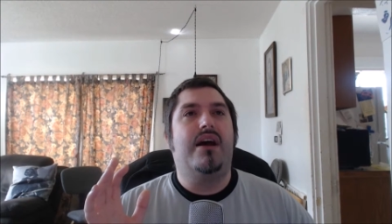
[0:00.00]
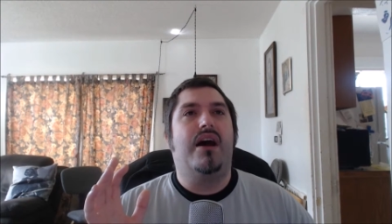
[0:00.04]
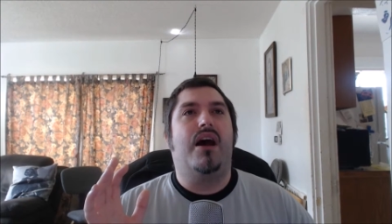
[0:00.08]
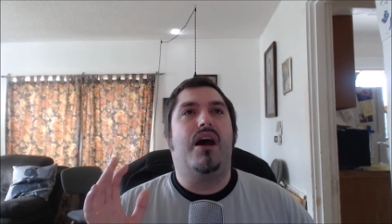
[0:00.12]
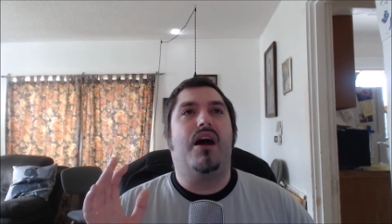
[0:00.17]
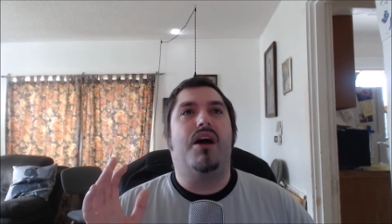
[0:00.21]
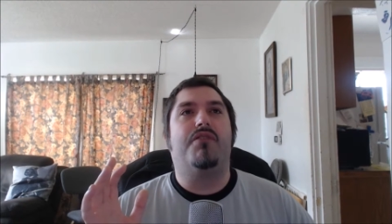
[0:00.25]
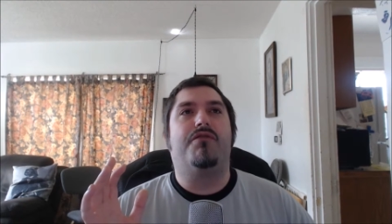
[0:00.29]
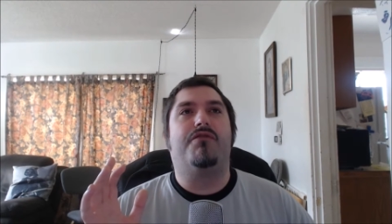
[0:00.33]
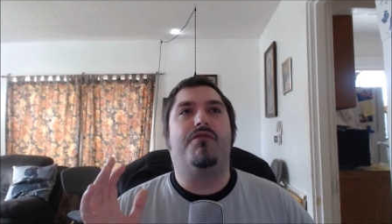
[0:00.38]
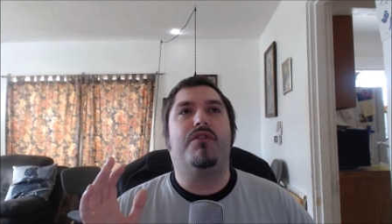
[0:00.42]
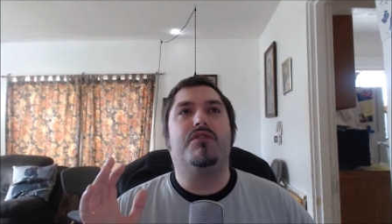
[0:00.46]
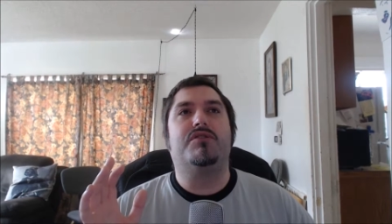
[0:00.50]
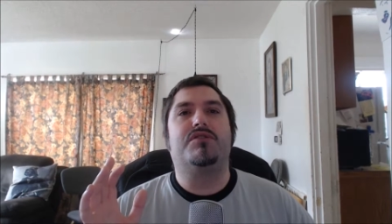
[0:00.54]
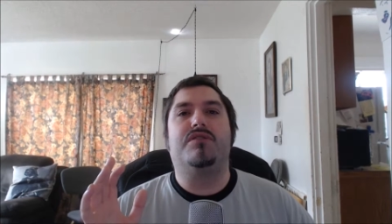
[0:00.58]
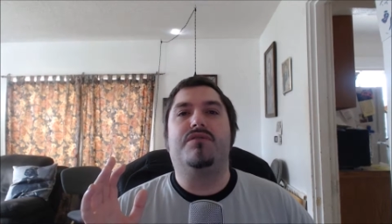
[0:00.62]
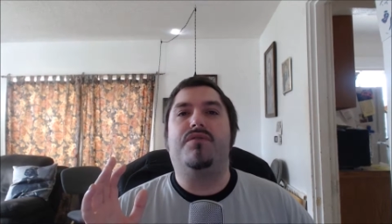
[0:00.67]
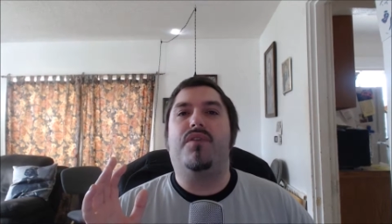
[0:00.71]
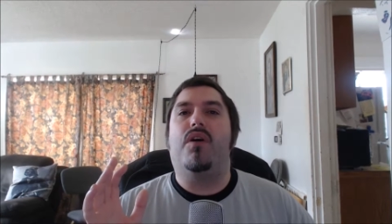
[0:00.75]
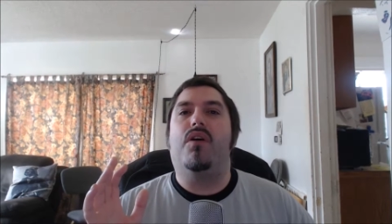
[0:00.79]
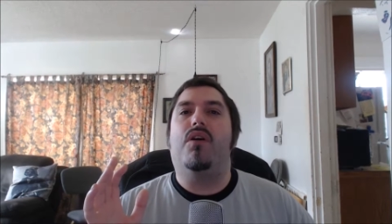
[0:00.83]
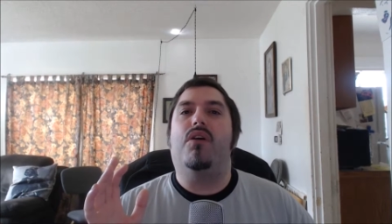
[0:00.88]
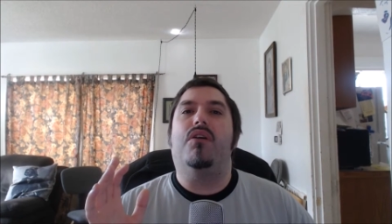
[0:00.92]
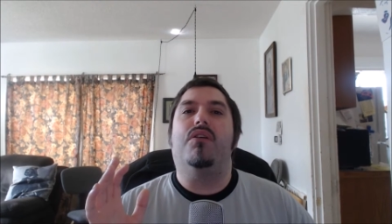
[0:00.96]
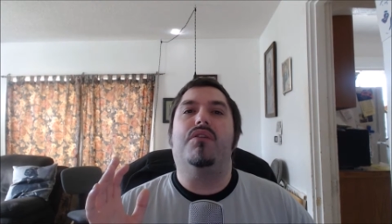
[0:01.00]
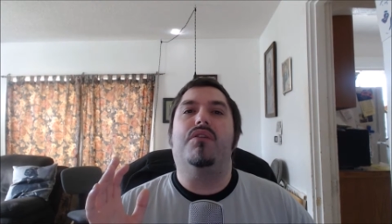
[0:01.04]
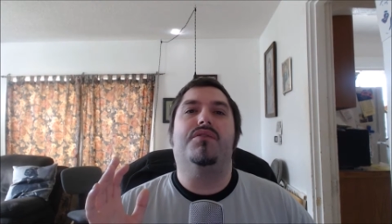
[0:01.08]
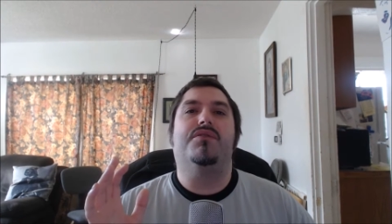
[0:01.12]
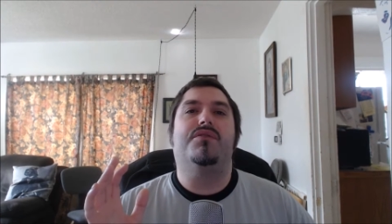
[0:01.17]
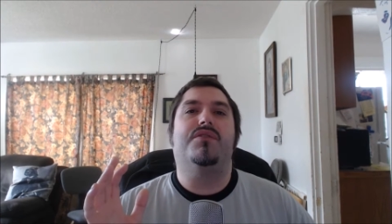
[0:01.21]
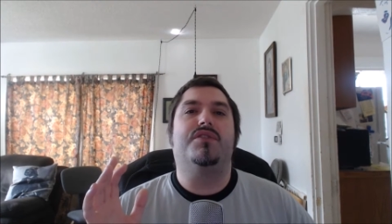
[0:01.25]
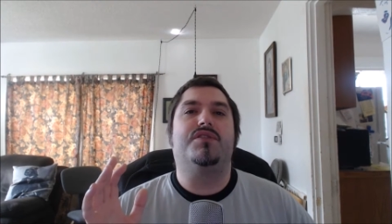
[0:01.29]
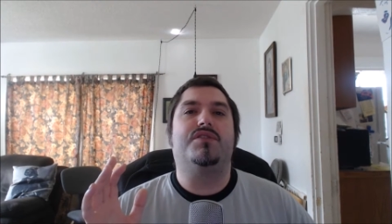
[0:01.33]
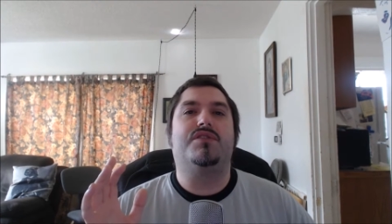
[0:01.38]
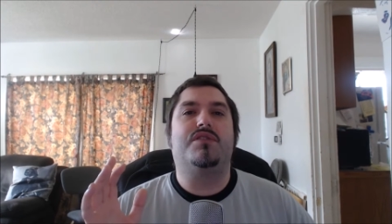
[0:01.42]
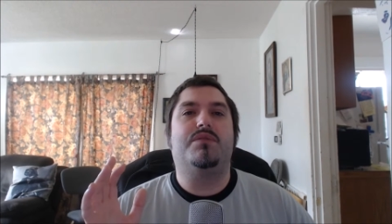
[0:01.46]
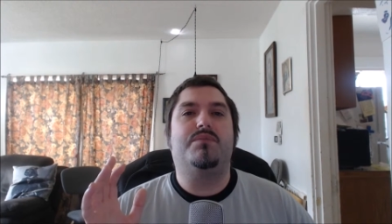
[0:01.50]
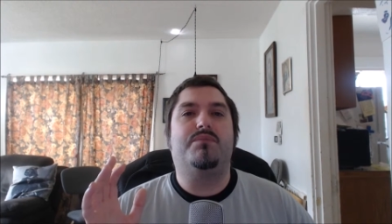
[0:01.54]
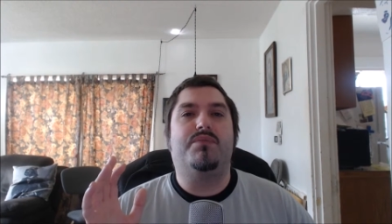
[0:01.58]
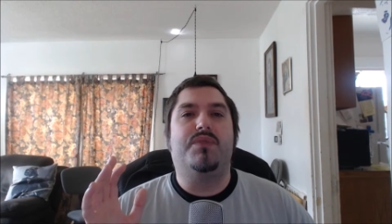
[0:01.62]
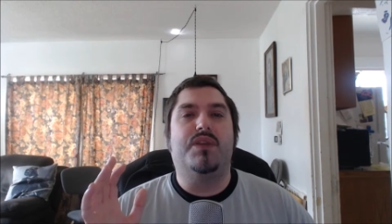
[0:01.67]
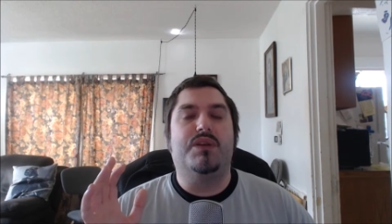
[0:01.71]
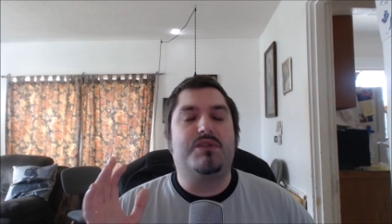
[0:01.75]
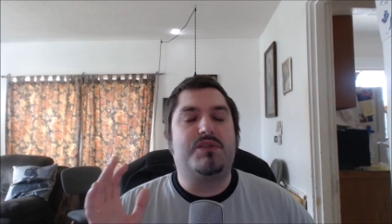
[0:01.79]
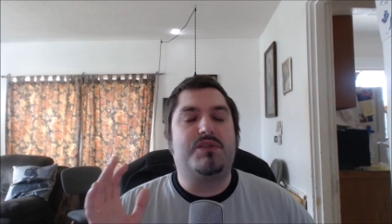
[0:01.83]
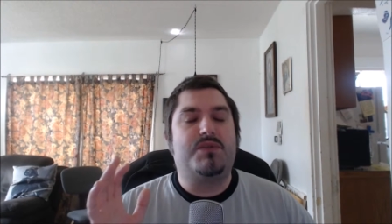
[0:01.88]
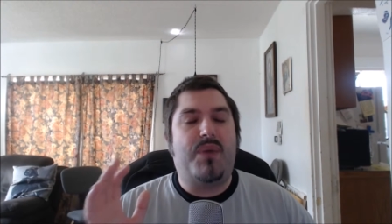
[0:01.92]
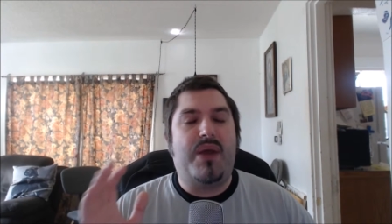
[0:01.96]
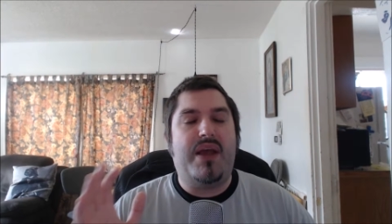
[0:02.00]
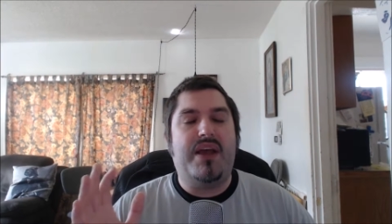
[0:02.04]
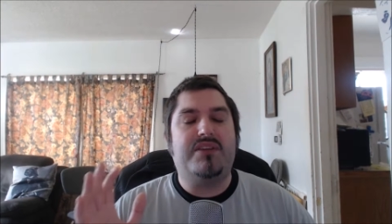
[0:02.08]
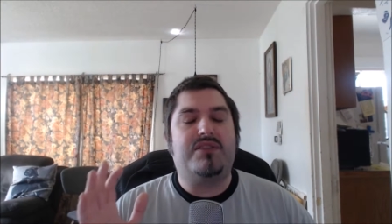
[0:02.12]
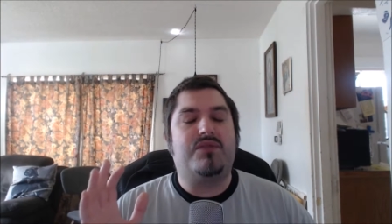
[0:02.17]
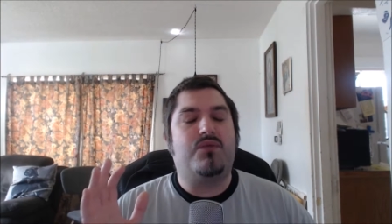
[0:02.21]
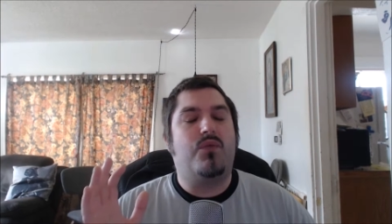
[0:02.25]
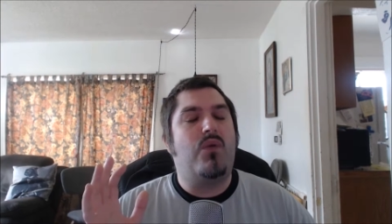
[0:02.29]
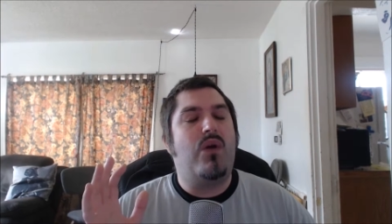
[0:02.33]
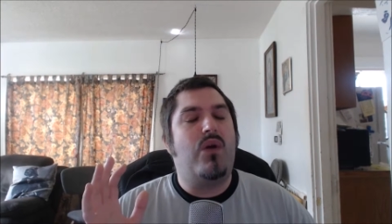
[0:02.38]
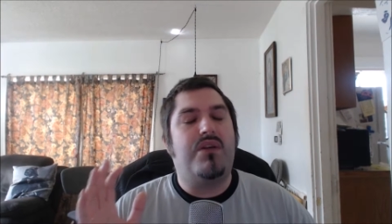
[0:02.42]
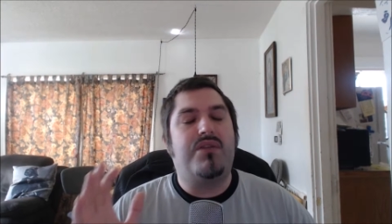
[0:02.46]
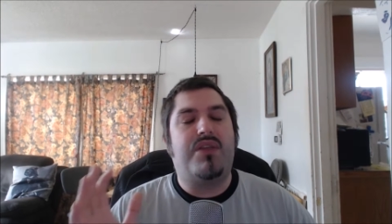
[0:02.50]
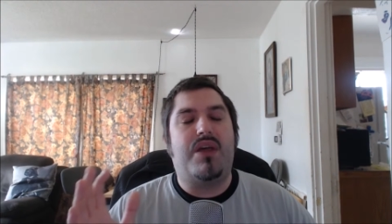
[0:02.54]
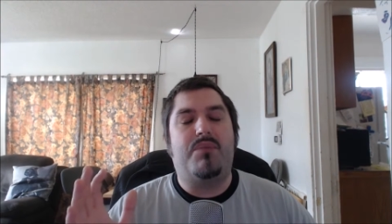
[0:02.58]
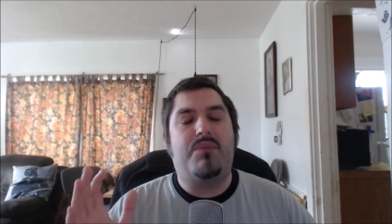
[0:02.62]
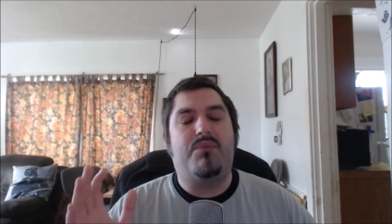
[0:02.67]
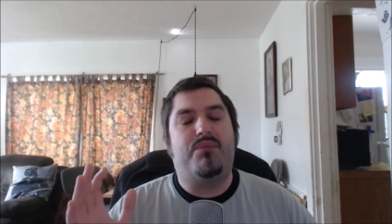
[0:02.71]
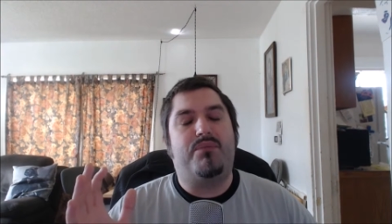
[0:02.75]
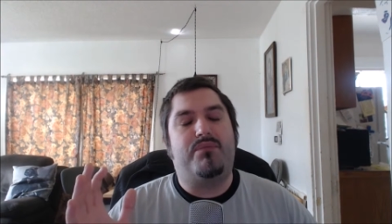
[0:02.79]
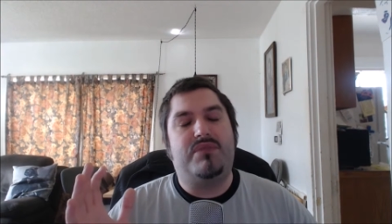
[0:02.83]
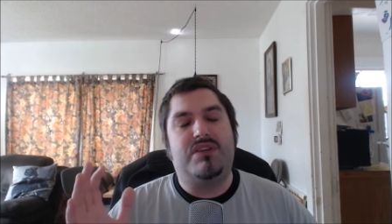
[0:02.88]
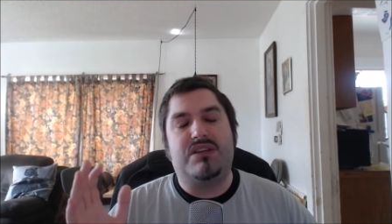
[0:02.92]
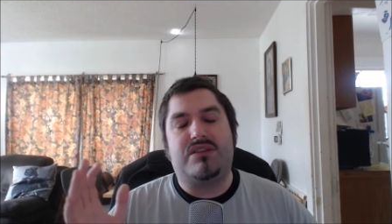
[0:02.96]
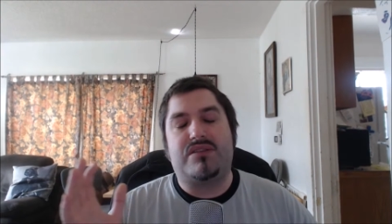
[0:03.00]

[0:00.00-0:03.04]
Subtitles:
First of all, the space where they decide